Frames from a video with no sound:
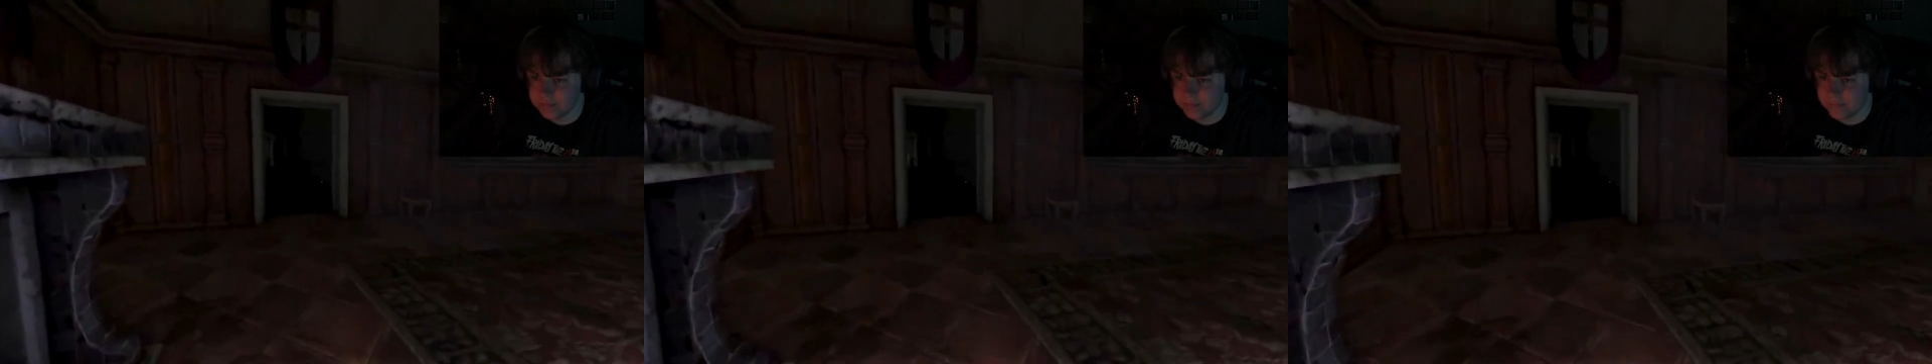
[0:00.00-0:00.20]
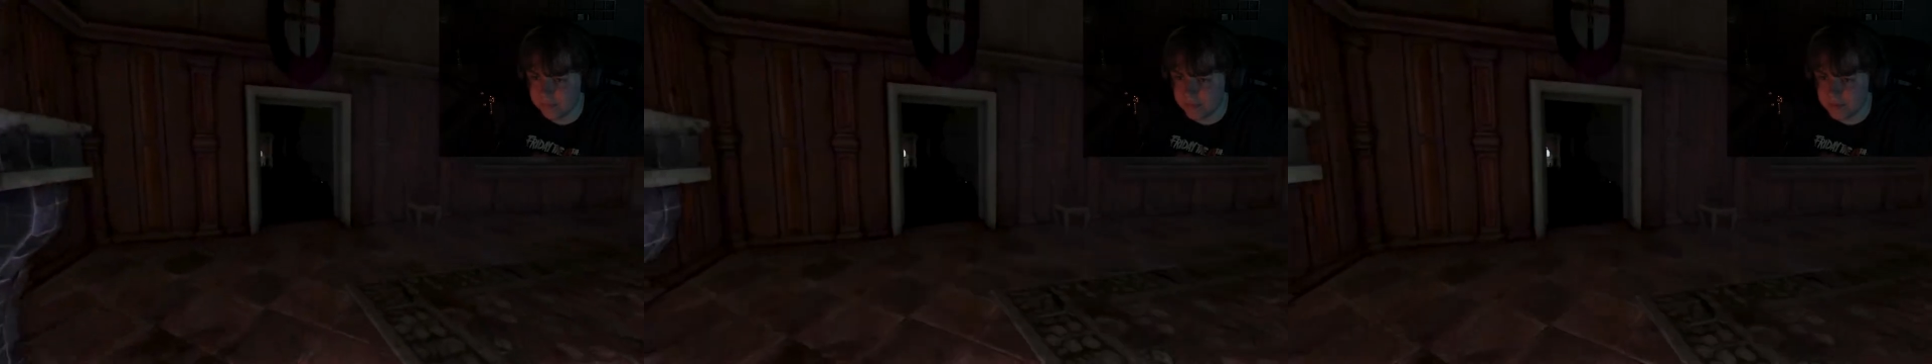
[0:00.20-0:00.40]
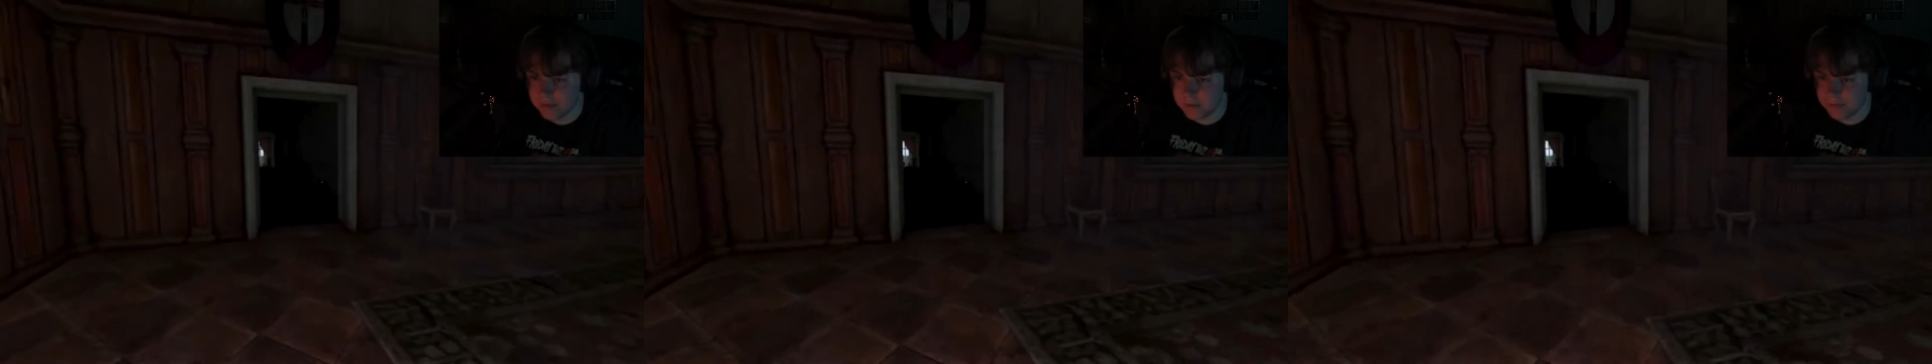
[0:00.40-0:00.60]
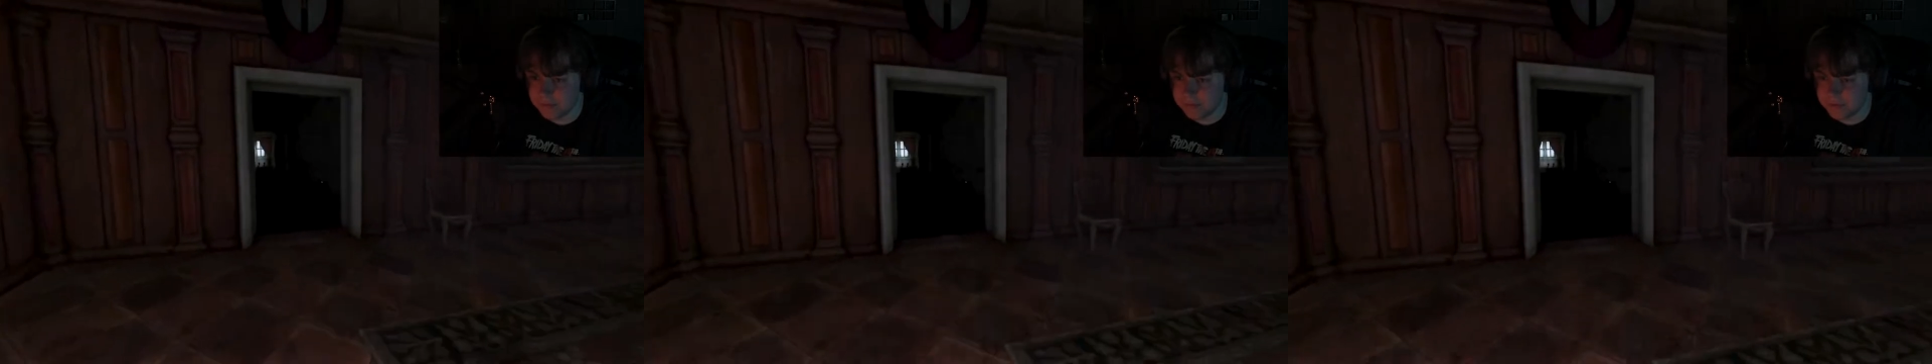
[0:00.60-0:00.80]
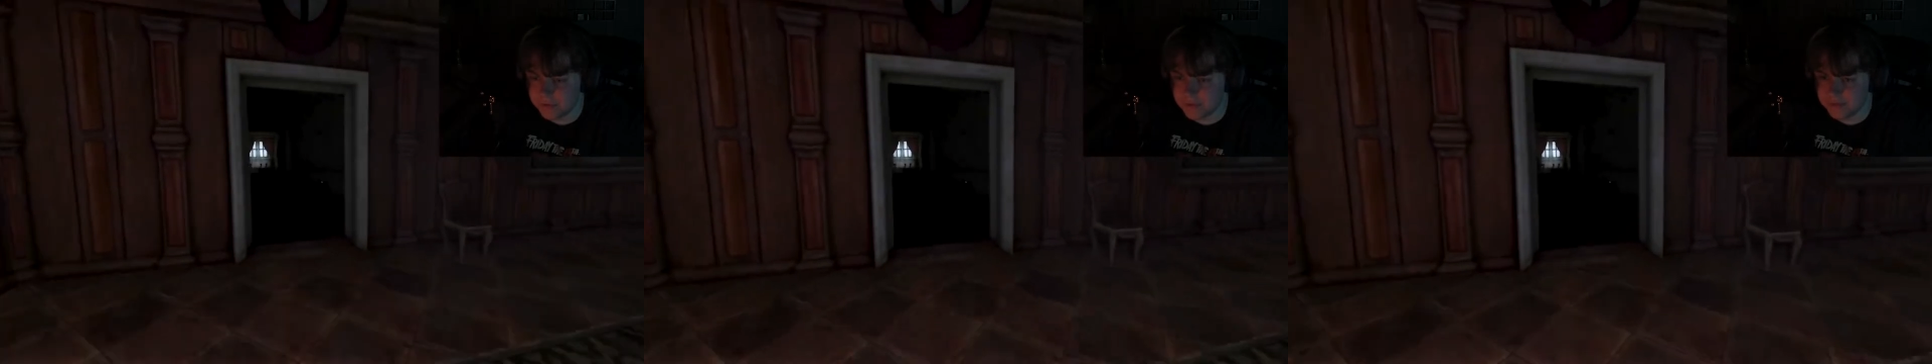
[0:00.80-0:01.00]
I've been there
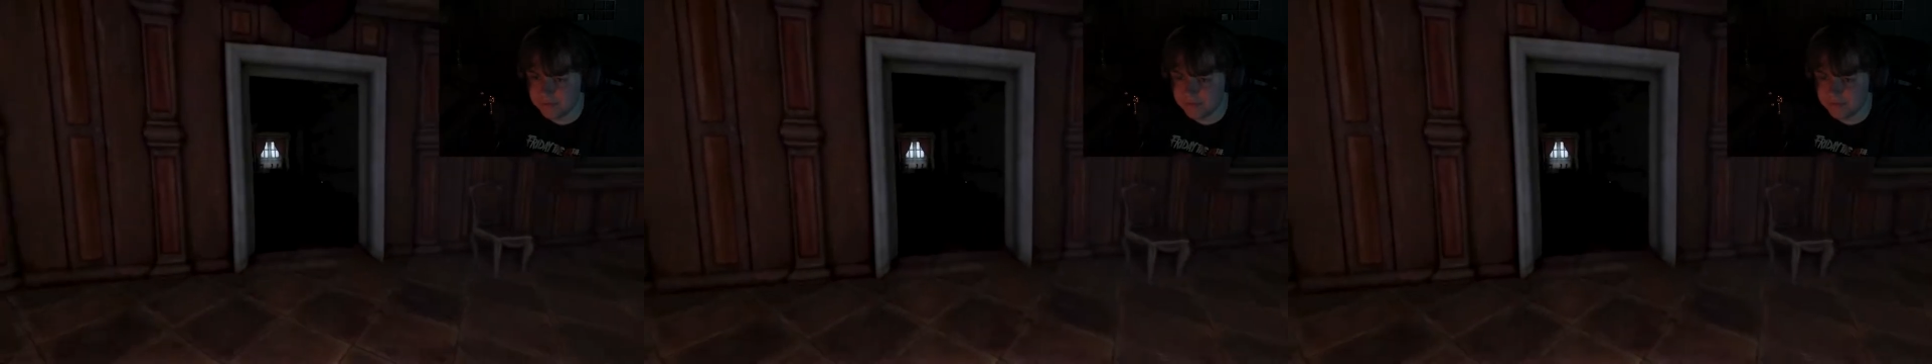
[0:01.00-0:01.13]
before.